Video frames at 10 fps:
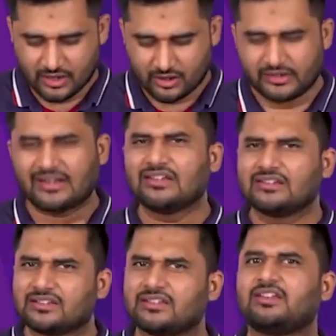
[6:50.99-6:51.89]
Or you can say
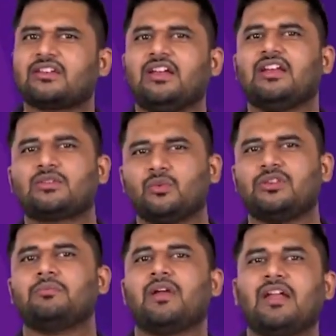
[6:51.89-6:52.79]
this is the case
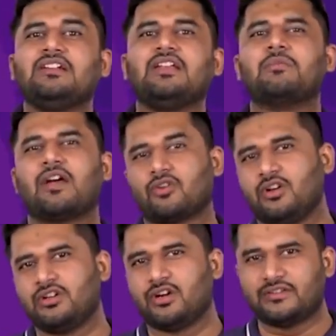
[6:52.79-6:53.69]
with
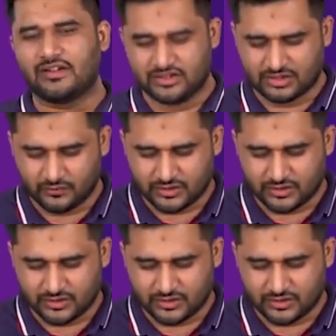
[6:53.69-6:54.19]
anti-Markovnikov's addition,